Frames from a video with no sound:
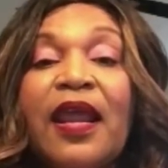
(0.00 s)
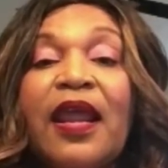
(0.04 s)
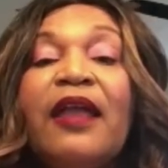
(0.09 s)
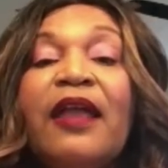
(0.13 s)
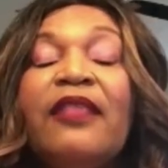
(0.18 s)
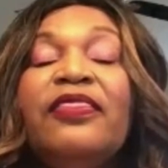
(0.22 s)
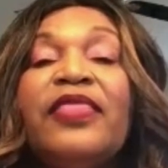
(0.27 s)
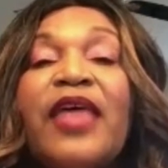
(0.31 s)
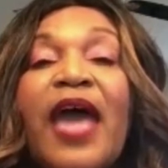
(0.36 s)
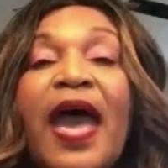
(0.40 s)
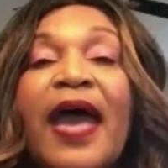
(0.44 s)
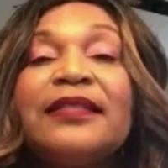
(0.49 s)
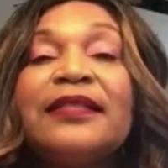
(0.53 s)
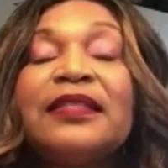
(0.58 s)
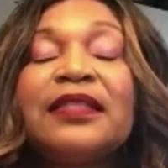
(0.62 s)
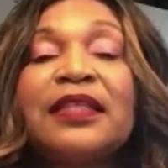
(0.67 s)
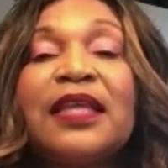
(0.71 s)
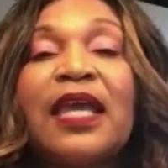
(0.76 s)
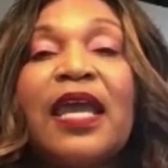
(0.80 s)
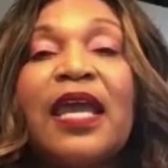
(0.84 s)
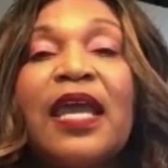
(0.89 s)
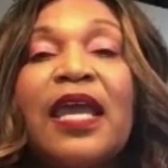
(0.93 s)
And that
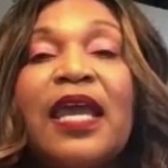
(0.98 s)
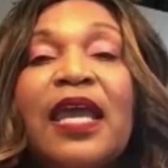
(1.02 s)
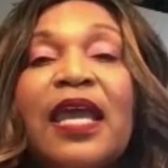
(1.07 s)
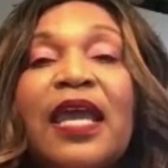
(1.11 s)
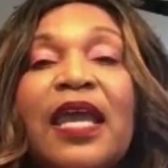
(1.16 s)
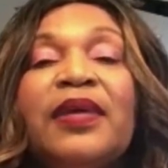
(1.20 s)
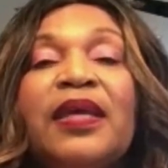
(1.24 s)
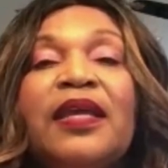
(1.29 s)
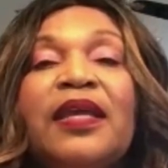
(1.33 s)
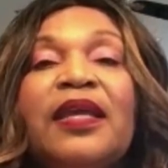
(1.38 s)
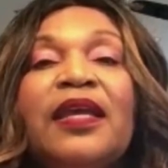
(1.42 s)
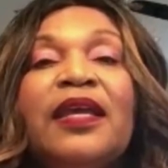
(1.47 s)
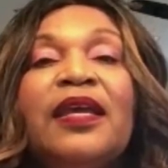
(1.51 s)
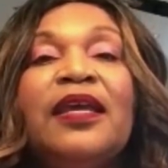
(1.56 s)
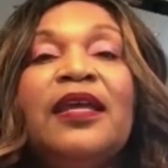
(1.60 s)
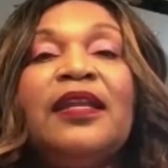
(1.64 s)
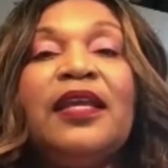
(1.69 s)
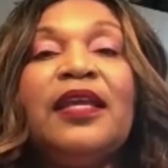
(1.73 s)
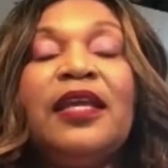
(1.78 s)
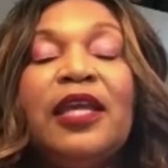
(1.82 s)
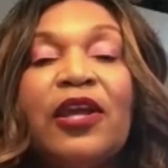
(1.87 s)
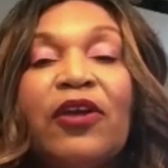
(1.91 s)
scared me.
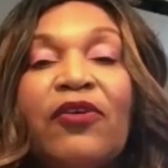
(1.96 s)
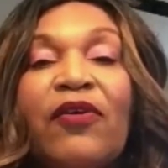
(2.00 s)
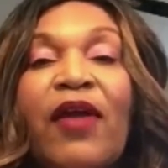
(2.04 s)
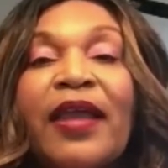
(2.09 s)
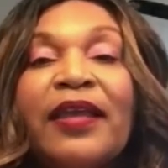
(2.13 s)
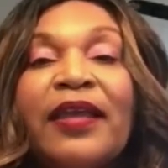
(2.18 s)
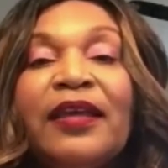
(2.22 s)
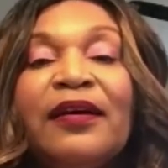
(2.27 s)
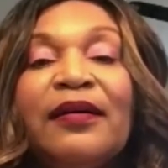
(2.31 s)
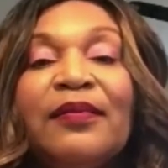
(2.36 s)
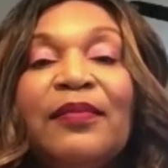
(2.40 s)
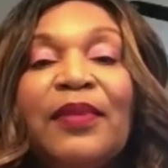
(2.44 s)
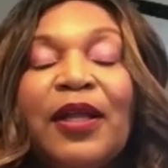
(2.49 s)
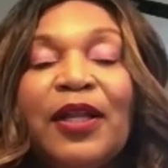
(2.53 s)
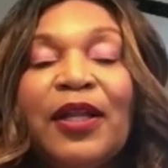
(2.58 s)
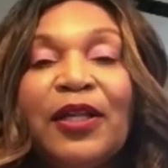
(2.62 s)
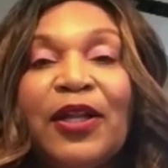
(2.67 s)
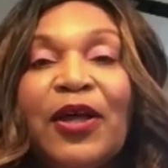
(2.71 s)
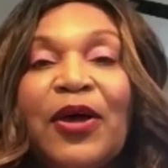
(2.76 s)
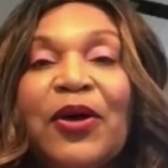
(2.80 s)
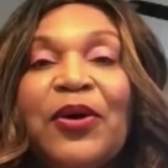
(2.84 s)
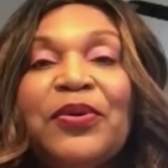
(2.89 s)
And here I am
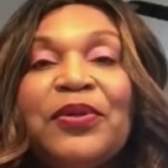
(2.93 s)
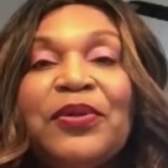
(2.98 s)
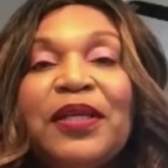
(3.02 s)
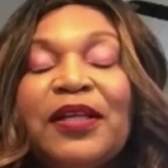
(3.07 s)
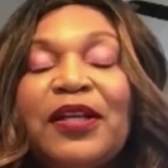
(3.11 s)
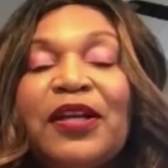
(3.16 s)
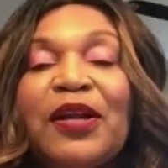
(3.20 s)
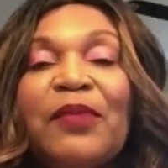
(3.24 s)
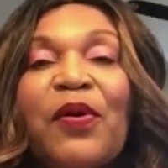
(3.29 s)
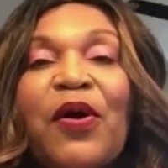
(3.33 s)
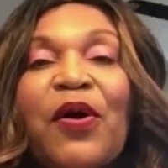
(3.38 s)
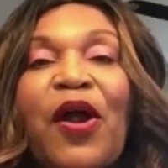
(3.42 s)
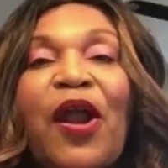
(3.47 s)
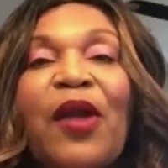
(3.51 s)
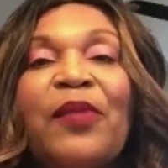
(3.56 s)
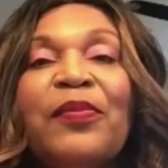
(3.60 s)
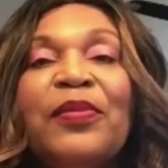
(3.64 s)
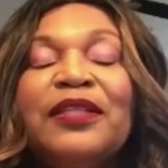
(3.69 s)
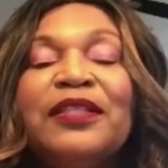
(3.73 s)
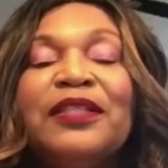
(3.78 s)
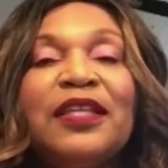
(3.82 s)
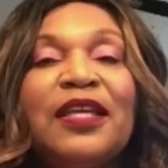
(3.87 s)
alone in an
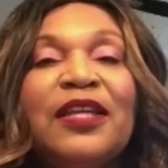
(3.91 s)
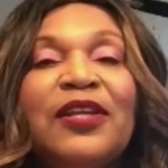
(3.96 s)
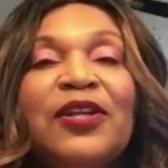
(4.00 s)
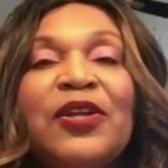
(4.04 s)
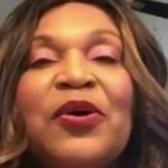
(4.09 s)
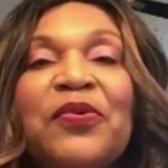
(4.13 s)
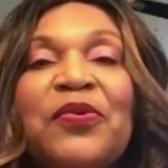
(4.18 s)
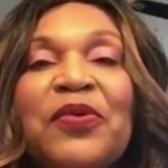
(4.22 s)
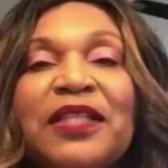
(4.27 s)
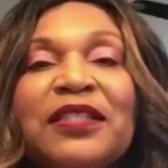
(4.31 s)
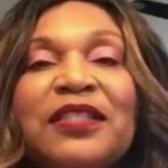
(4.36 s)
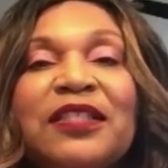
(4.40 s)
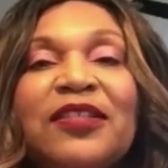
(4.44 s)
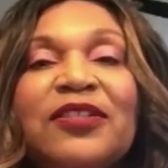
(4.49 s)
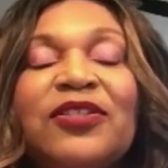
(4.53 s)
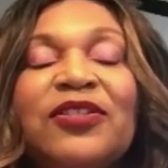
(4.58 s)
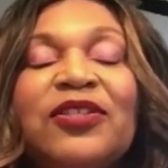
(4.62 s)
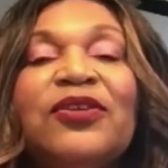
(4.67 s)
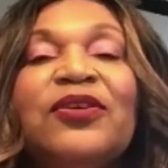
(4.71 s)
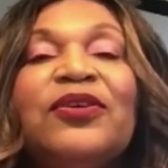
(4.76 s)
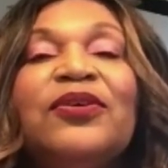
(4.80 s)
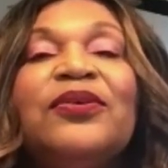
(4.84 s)
apartment, didn't know what to
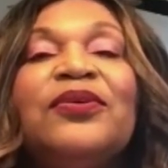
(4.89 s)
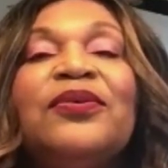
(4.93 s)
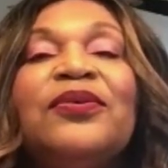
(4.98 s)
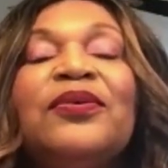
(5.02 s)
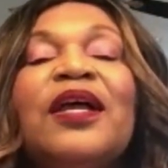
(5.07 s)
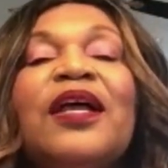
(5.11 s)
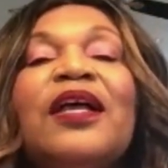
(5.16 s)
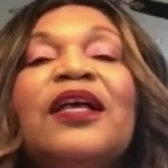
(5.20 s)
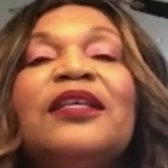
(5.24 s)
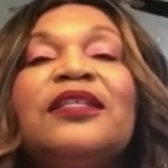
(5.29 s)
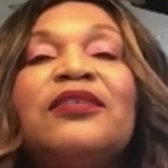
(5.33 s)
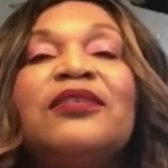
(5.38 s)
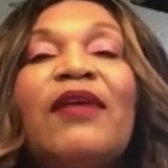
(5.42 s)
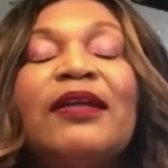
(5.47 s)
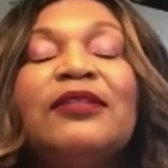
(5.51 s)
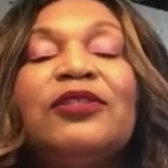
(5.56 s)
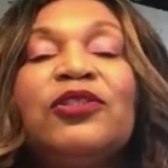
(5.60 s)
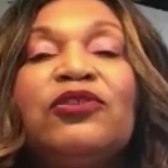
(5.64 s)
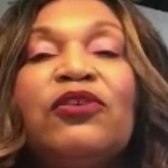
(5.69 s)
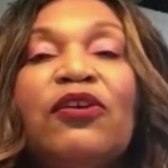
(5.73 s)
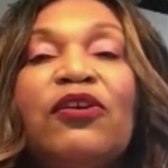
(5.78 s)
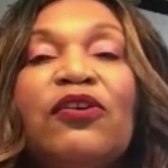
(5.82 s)
do. So I
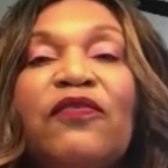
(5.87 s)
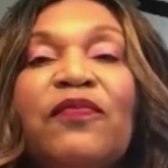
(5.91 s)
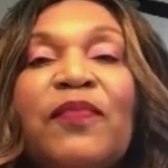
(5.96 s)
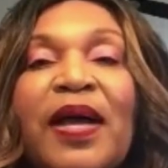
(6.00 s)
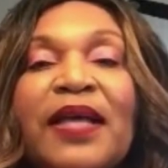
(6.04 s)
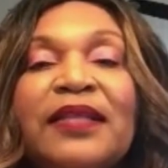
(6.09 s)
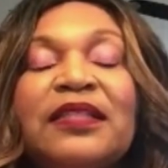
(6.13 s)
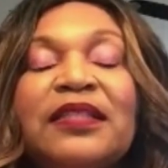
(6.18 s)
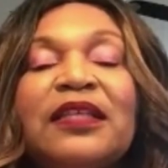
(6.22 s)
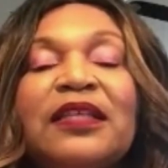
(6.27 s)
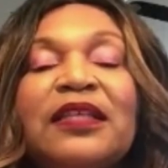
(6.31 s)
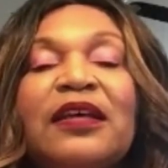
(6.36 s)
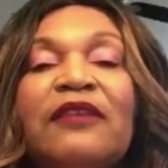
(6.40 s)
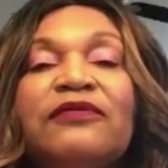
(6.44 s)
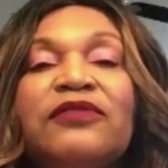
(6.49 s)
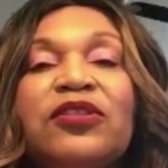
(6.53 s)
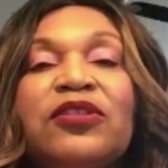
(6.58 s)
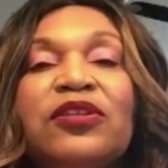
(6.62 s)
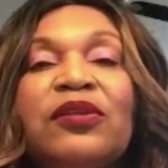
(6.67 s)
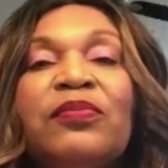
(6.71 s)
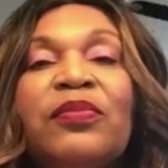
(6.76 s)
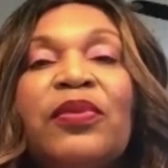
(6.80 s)
drove myself
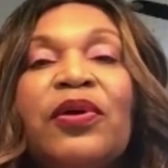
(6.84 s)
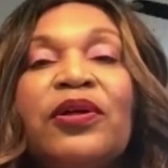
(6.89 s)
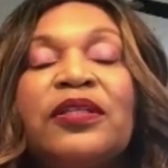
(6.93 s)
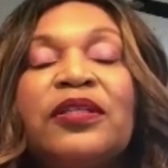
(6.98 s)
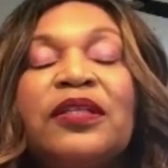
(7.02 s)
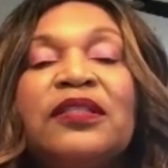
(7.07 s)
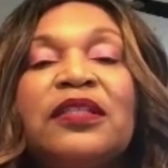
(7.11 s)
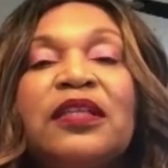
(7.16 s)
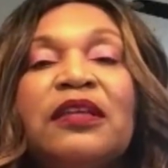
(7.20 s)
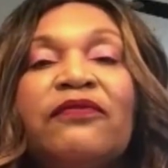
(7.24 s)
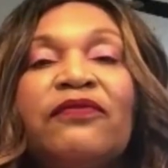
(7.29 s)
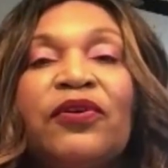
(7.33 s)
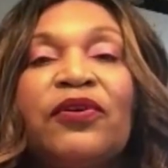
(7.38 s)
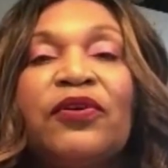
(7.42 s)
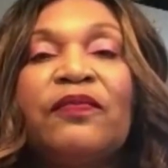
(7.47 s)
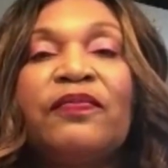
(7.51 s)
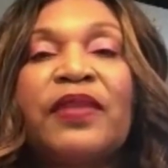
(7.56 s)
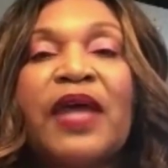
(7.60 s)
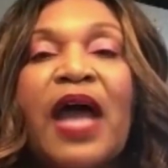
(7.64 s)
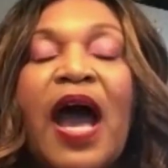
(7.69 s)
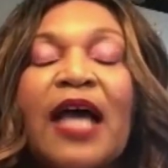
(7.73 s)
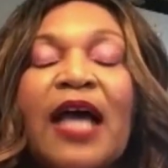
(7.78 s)
to the emergency room.
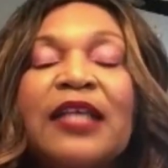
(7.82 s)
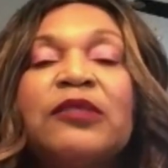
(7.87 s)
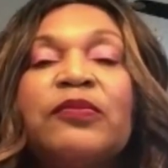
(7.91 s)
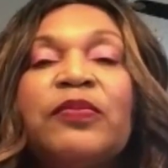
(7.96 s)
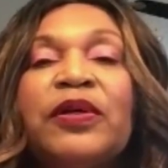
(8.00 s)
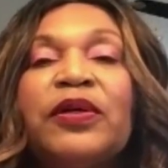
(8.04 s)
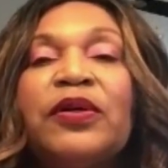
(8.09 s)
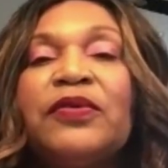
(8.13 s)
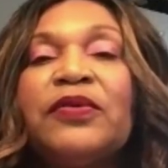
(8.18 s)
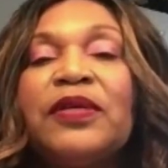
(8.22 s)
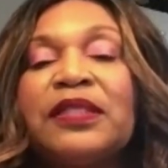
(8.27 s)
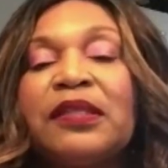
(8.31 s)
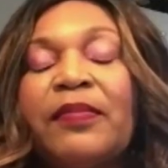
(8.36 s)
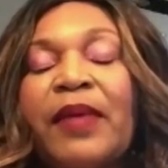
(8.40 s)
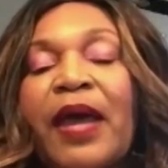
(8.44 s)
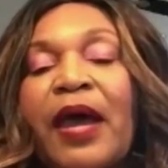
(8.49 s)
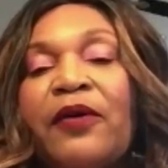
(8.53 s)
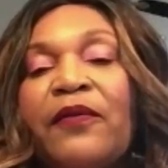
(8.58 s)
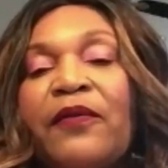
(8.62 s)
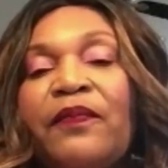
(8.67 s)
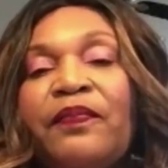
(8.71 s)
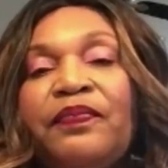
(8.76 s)
The hospital was
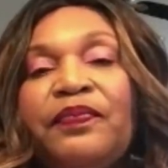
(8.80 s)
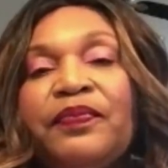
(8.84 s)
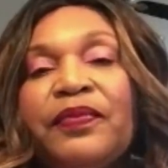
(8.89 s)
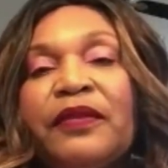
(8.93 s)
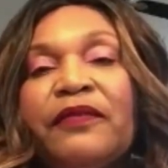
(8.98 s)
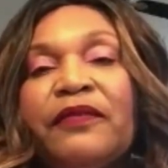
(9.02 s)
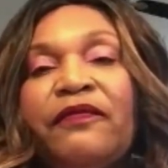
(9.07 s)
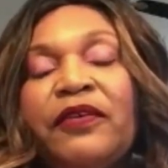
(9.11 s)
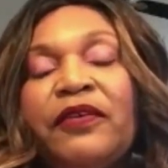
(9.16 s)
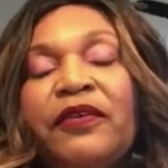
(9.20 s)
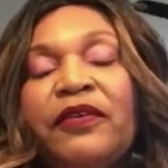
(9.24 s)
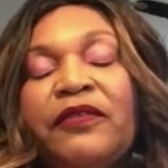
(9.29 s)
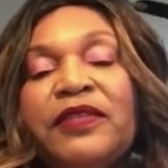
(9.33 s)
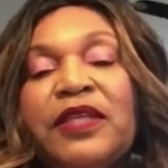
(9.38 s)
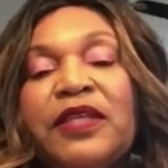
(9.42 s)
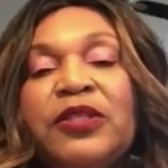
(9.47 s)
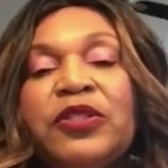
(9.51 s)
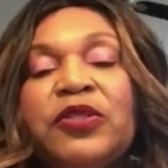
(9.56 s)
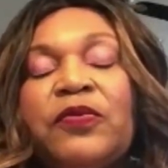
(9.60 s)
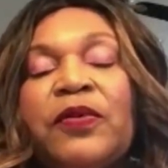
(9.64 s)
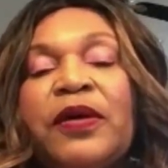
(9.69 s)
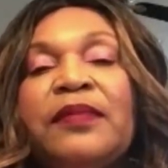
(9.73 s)
about
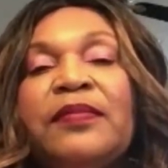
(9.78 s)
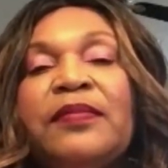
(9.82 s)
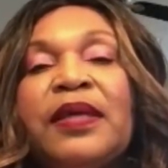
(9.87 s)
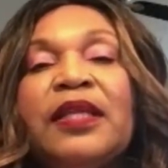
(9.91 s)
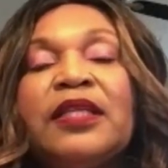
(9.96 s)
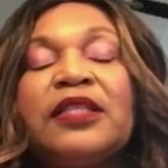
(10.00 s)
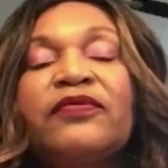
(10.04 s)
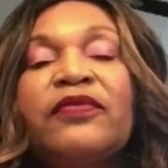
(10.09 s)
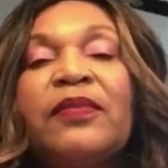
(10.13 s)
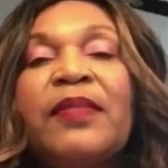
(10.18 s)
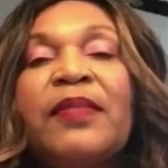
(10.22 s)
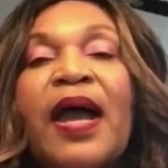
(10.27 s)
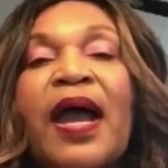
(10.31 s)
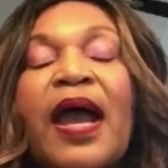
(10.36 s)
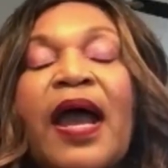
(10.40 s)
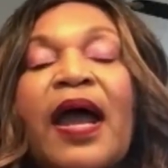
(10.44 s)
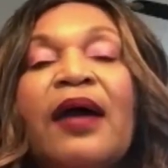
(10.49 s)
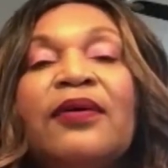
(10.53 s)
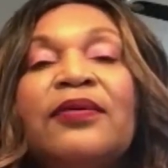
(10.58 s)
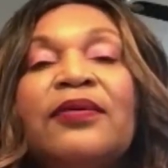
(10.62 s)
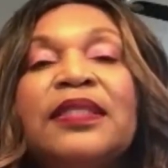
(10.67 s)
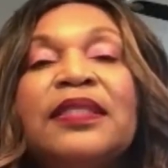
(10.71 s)
15, 20 minutes from my
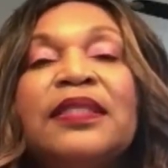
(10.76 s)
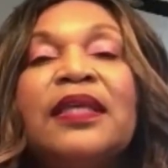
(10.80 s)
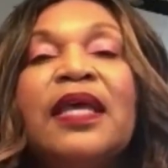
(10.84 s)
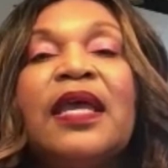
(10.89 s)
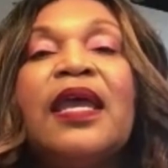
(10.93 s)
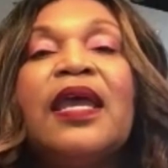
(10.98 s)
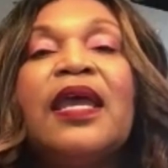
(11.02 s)
house.